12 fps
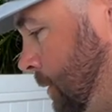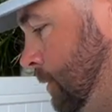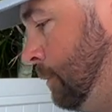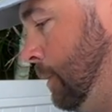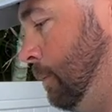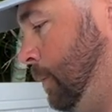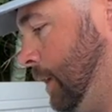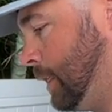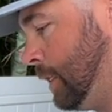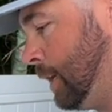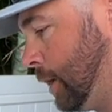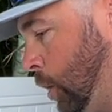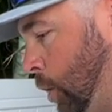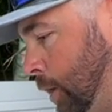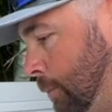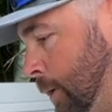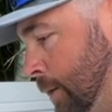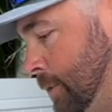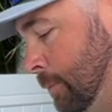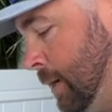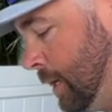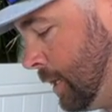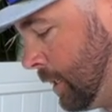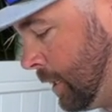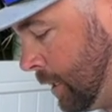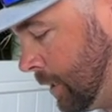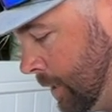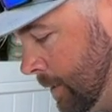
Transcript: gonna be a big, thick, hearty piece of meat in there,